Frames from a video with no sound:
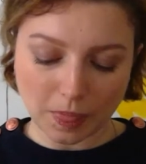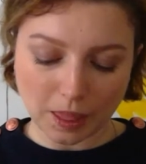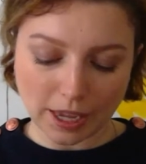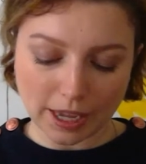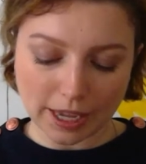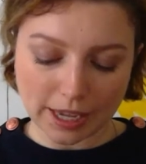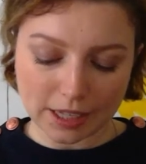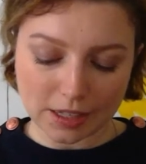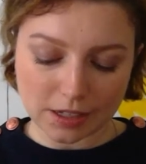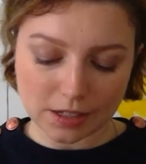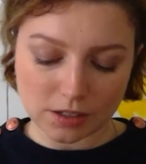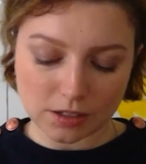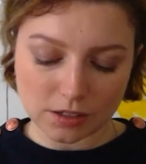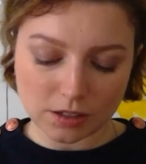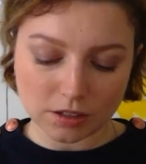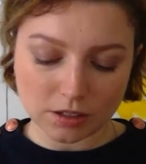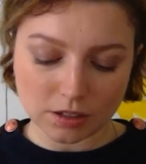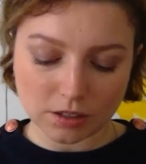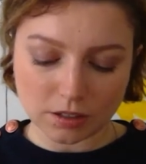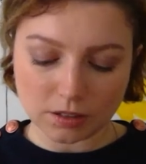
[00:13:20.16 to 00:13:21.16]
and
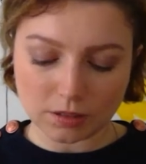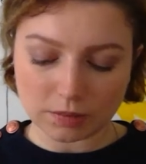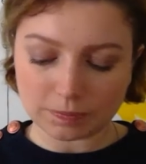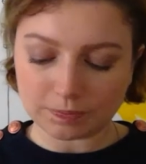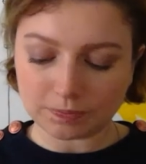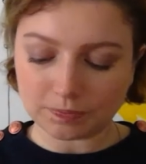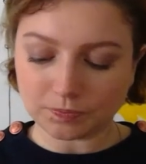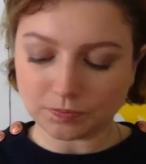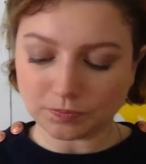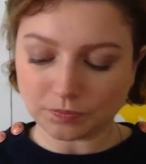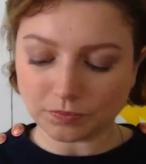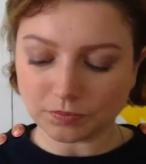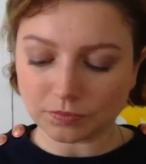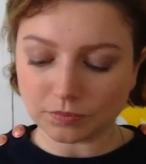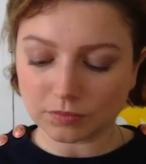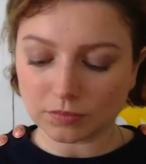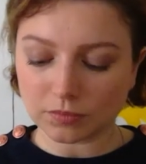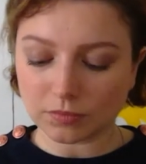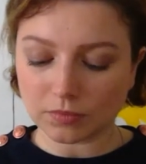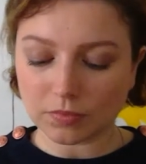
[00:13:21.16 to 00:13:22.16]

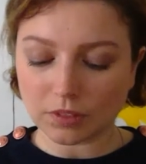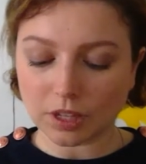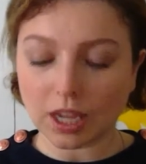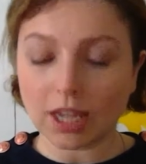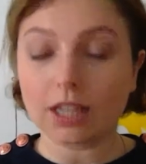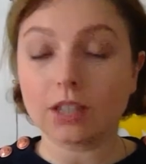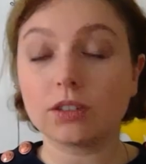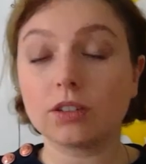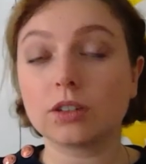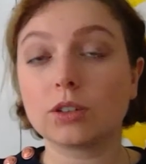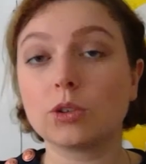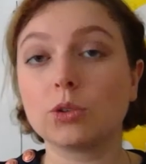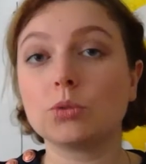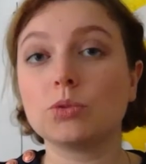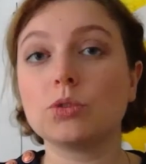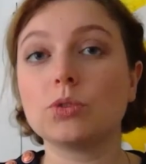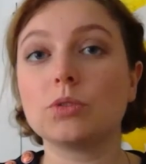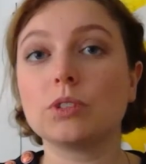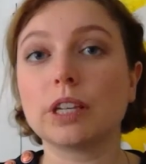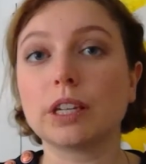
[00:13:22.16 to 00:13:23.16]
the
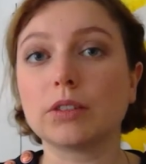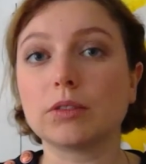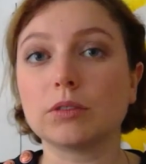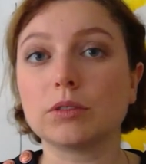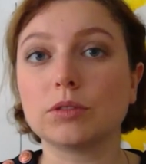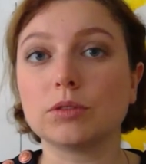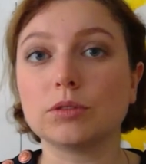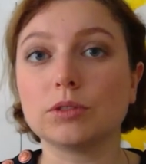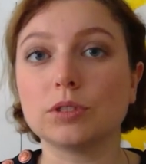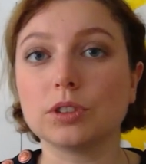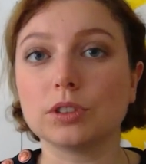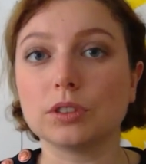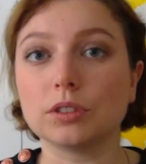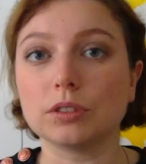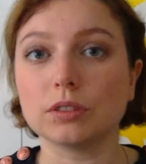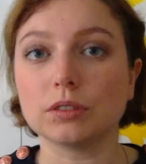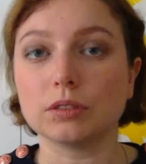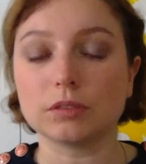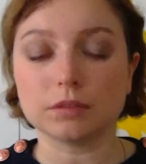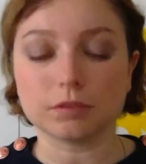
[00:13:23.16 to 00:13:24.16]
code to download
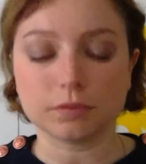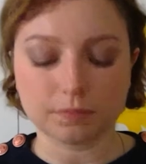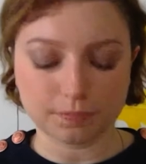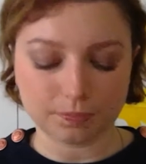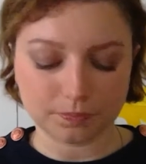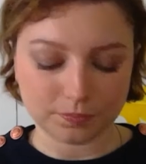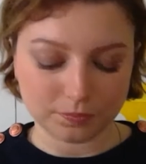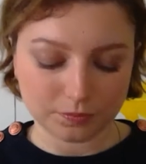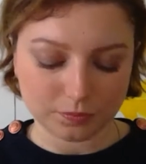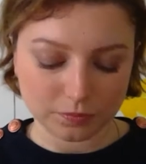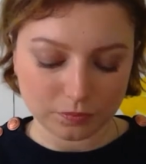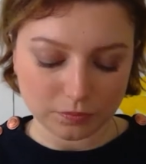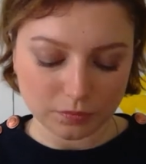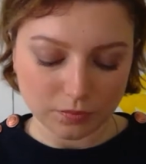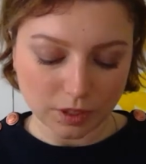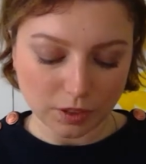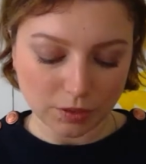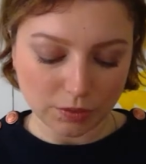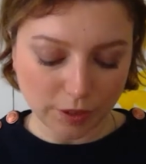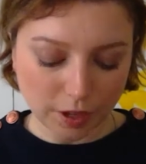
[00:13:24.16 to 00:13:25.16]
the
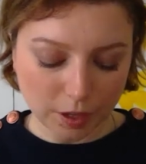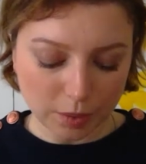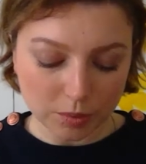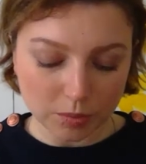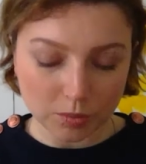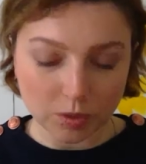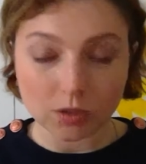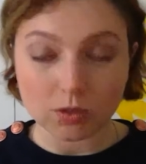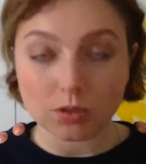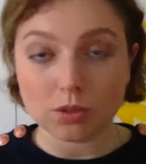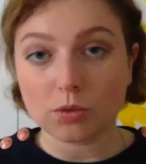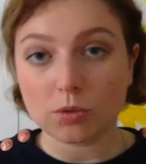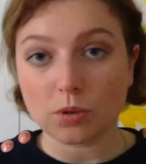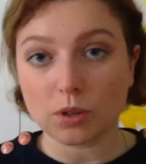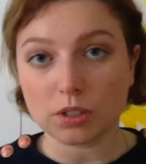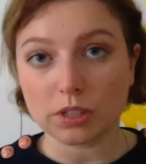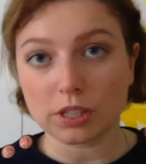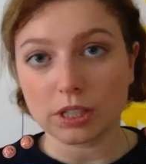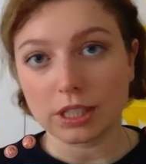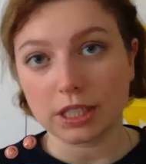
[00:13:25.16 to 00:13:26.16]
Fibre Muse
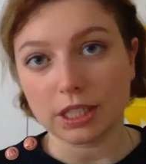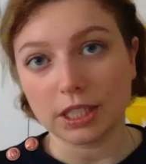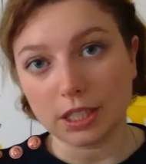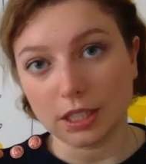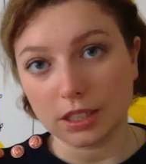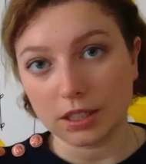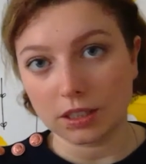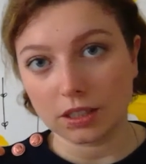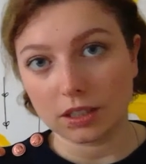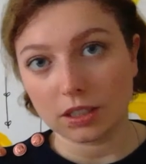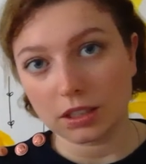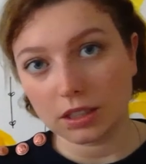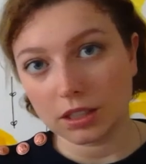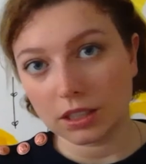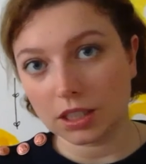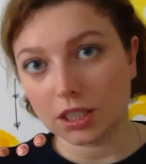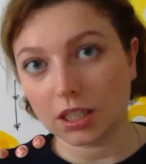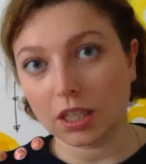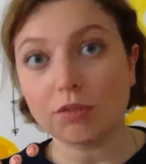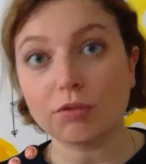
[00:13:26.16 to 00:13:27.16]
Quarterly
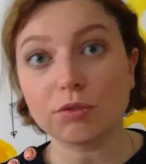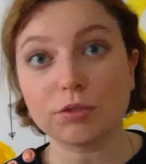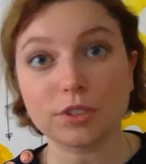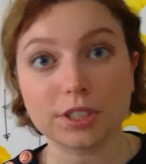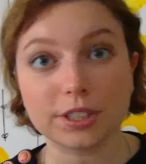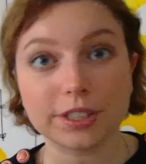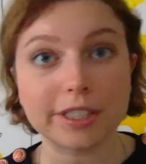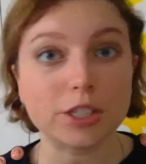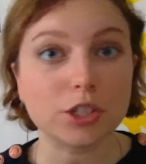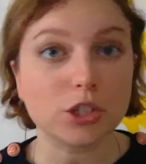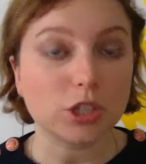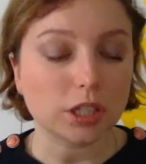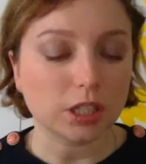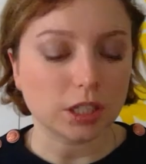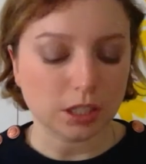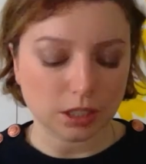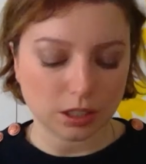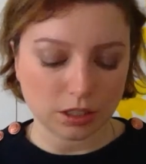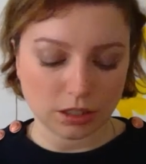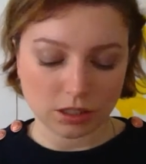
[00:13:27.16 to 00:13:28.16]
Giver
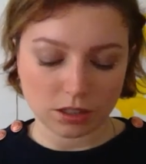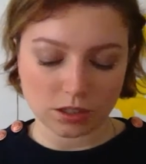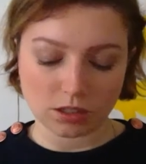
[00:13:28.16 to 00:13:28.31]
edition.